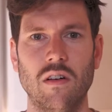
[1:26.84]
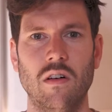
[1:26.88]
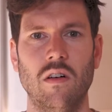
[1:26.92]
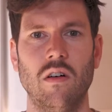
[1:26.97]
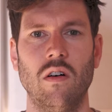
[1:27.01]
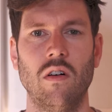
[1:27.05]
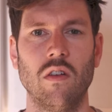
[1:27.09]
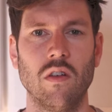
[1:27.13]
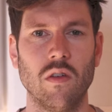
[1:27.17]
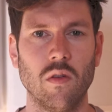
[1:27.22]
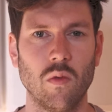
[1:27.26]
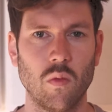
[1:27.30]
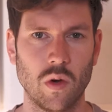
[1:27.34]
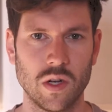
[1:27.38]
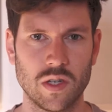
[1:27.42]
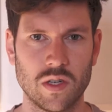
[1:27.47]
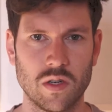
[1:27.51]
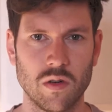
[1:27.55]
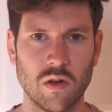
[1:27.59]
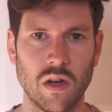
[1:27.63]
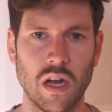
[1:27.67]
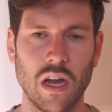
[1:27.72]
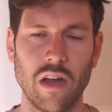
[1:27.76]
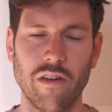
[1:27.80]
on
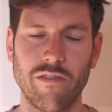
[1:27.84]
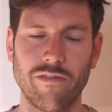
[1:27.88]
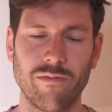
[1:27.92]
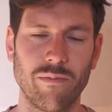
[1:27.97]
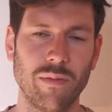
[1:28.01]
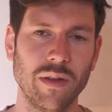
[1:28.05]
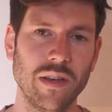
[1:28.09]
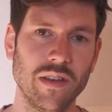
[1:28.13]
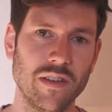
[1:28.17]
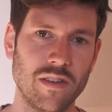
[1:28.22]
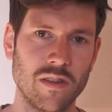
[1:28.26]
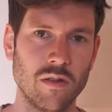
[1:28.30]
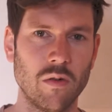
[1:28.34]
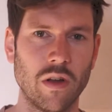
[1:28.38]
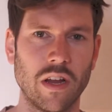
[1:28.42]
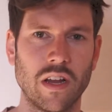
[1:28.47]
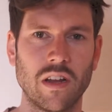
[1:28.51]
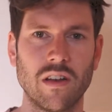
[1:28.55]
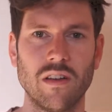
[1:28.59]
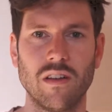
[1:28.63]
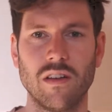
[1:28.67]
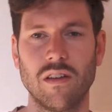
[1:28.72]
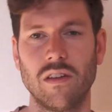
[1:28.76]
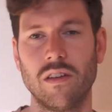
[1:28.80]
what you have been
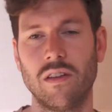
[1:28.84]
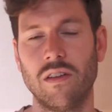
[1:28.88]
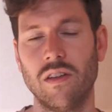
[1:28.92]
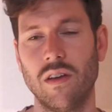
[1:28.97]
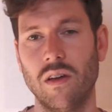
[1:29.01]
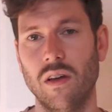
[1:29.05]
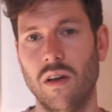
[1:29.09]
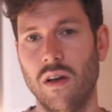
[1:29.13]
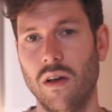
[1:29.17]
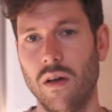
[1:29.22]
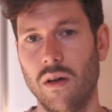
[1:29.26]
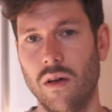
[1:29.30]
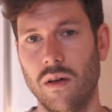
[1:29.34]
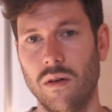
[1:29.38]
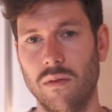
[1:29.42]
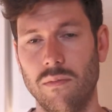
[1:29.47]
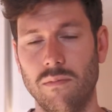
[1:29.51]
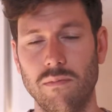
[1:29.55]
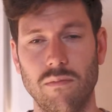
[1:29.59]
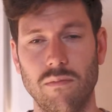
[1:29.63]
doing the